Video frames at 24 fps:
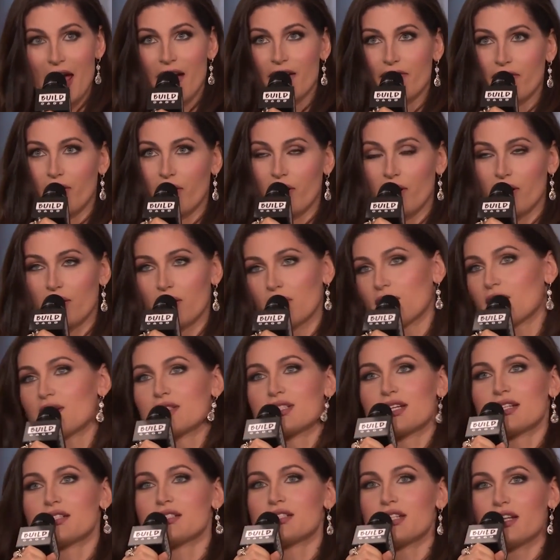ever
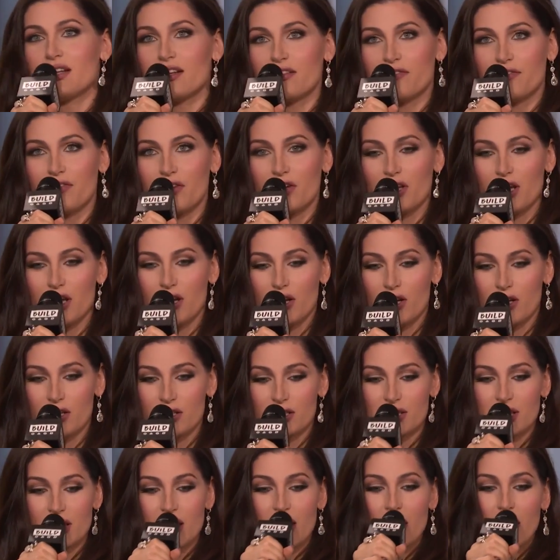because I did it for
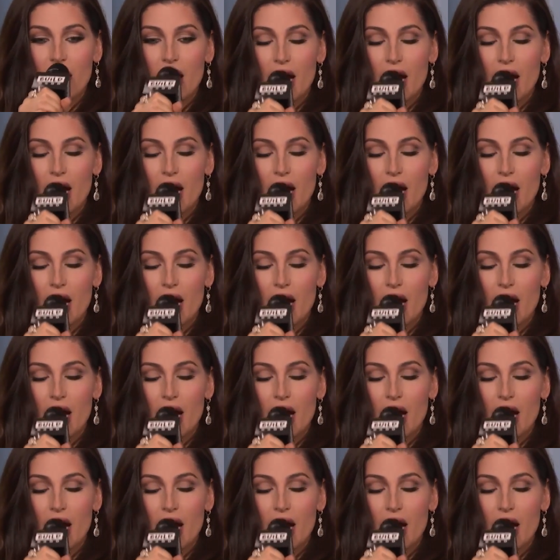years.